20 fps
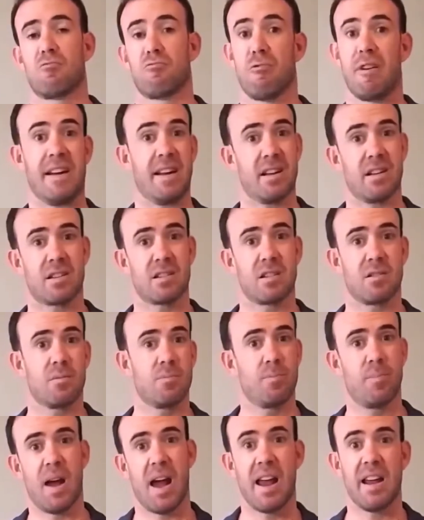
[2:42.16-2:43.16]

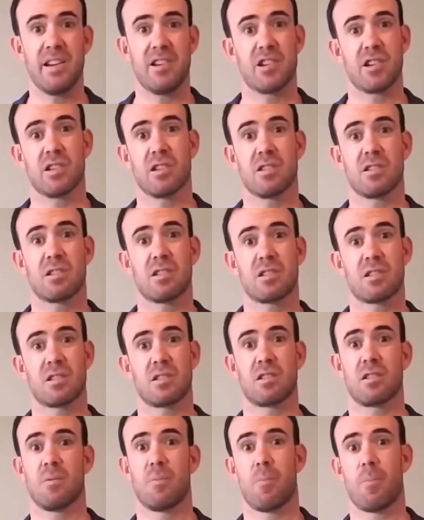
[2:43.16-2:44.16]
Reddit
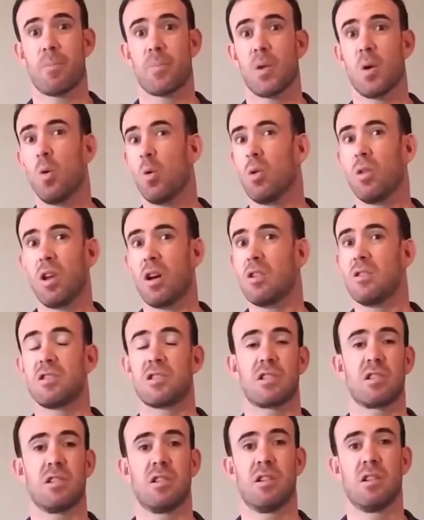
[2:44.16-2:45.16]
pages, all
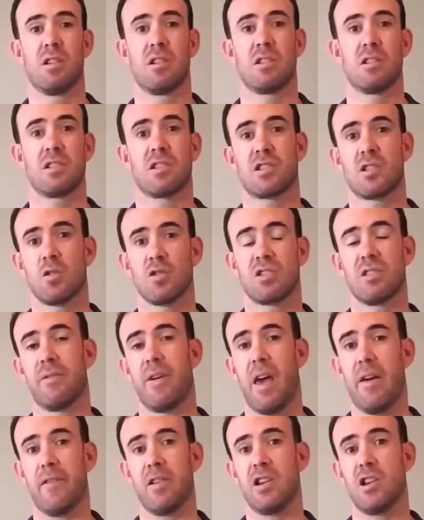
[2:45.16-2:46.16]
those sorts of
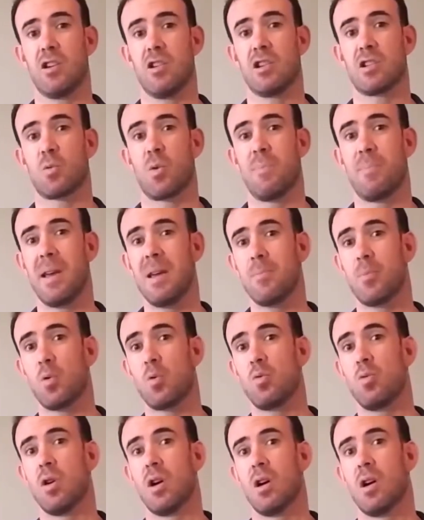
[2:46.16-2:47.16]
avenues where
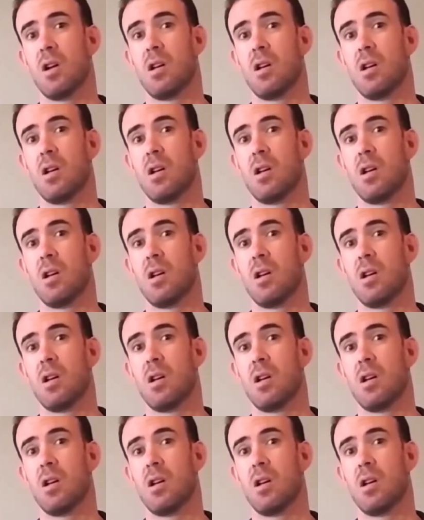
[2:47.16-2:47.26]
people